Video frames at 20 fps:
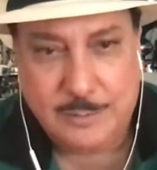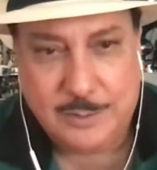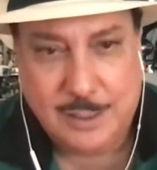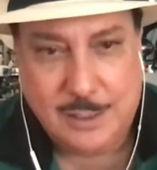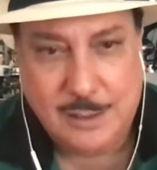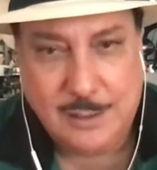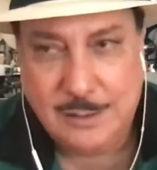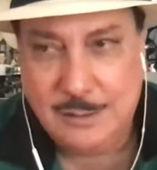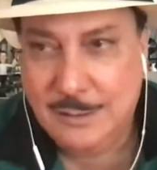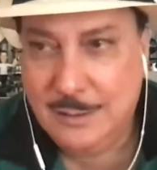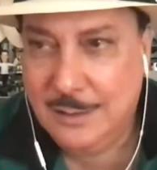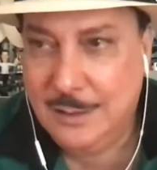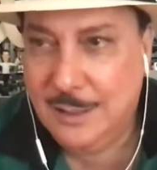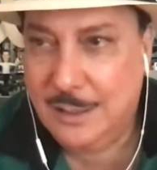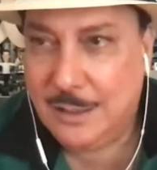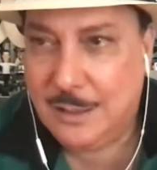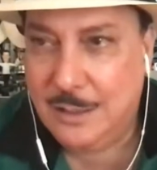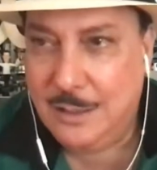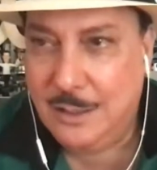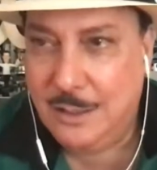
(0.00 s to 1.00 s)
the
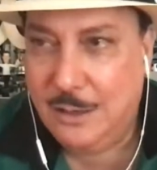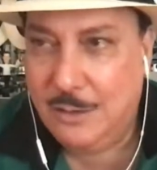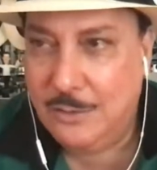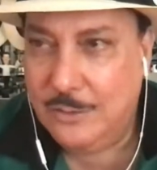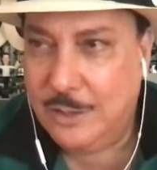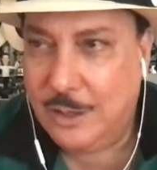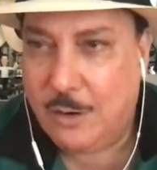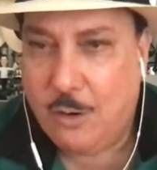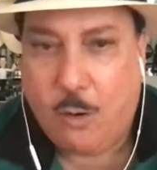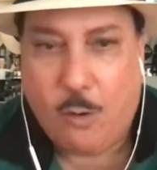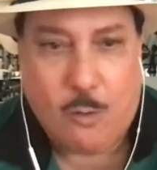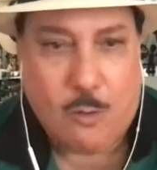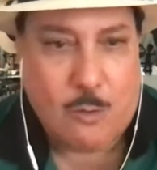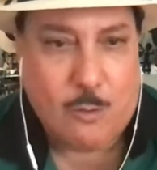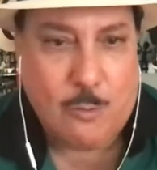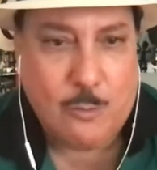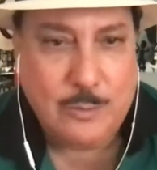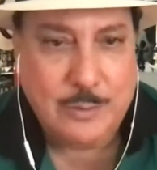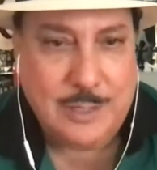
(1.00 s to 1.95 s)
coral.